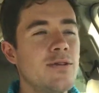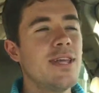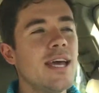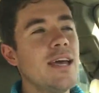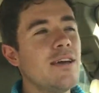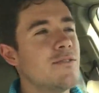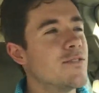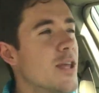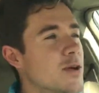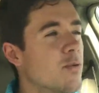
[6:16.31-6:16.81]

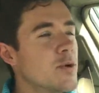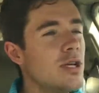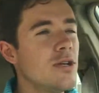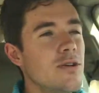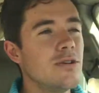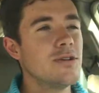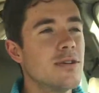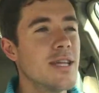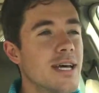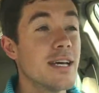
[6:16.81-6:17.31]
Dave, what do
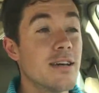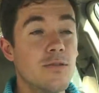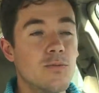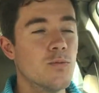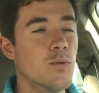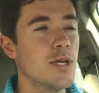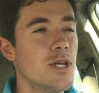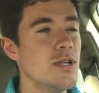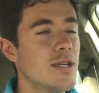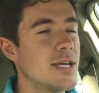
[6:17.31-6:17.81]

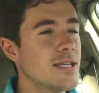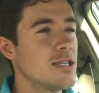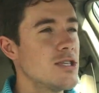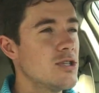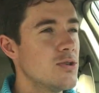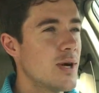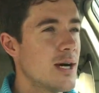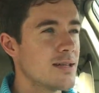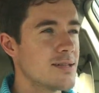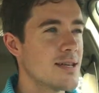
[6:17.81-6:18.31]
you like to
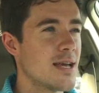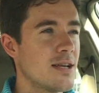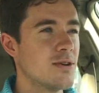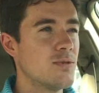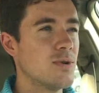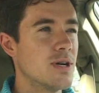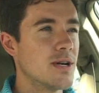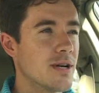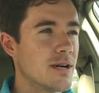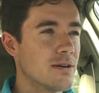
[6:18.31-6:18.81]
do outside
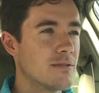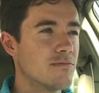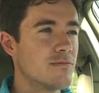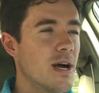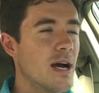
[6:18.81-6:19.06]
of work?